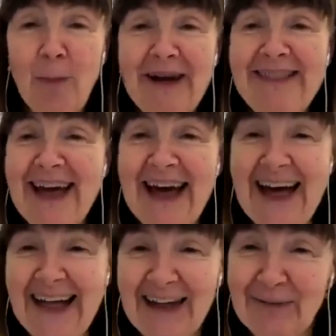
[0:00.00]
been
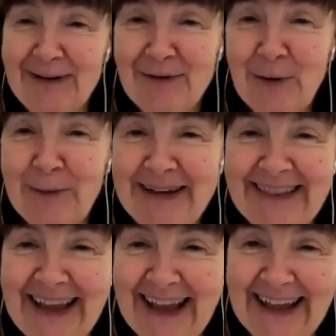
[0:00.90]
there. Yeah. We've all been
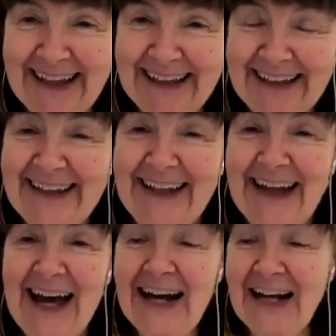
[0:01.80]
there.
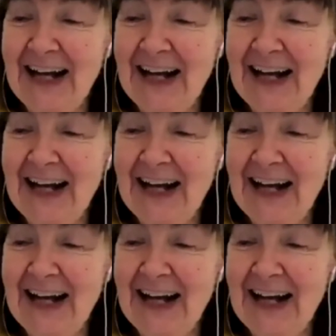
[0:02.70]
And